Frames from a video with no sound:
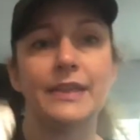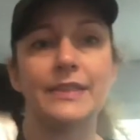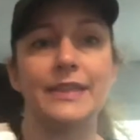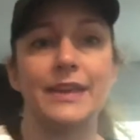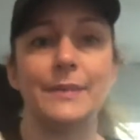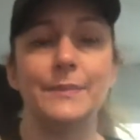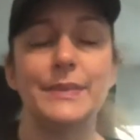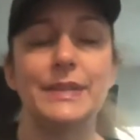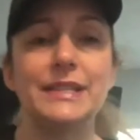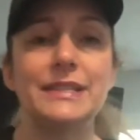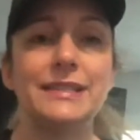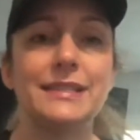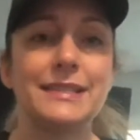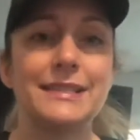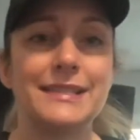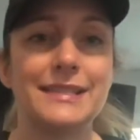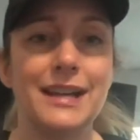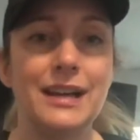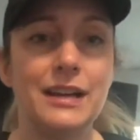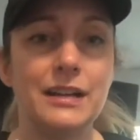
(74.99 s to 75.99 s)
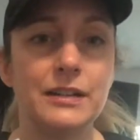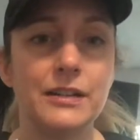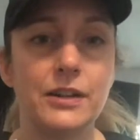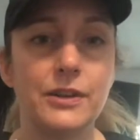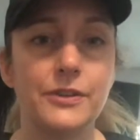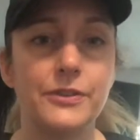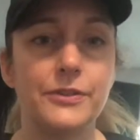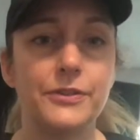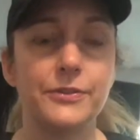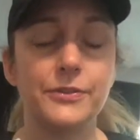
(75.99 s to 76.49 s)
That means it's not
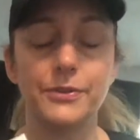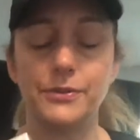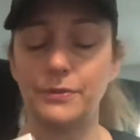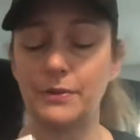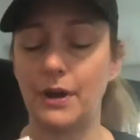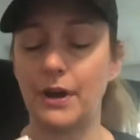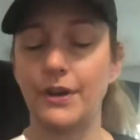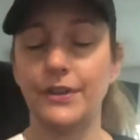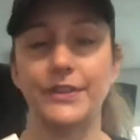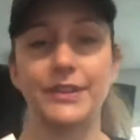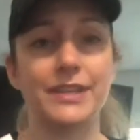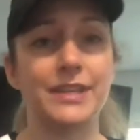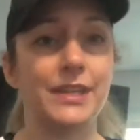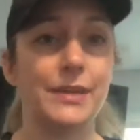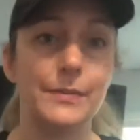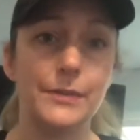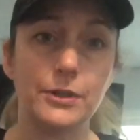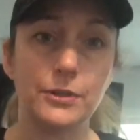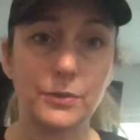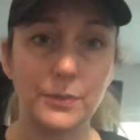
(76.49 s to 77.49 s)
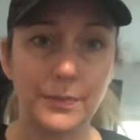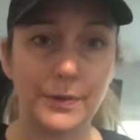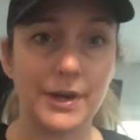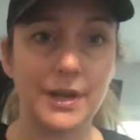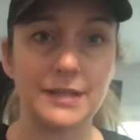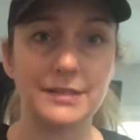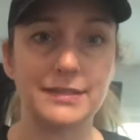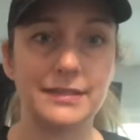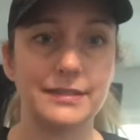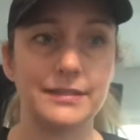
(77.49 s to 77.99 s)
gone through all the chemical
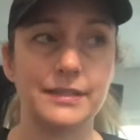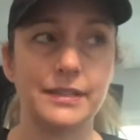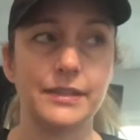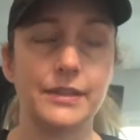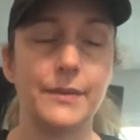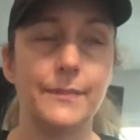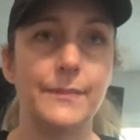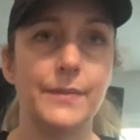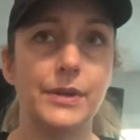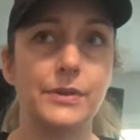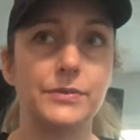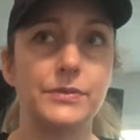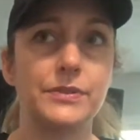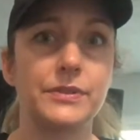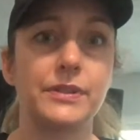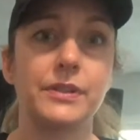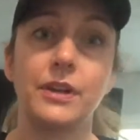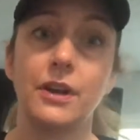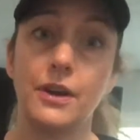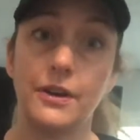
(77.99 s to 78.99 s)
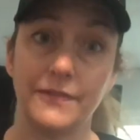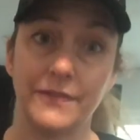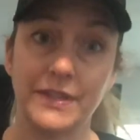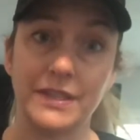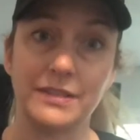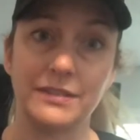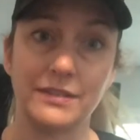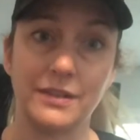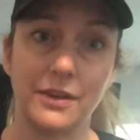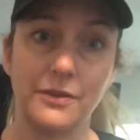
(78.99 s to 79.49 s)
processing that most
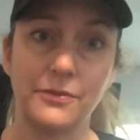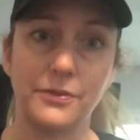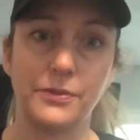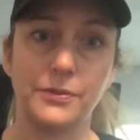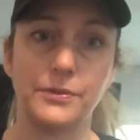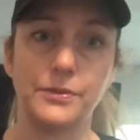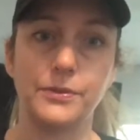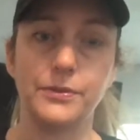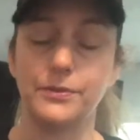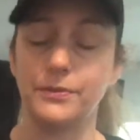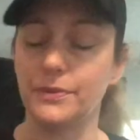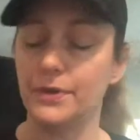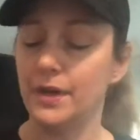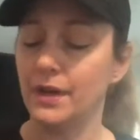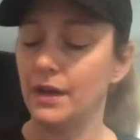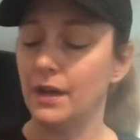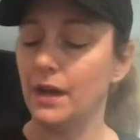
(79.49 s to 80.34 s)
coffees go through.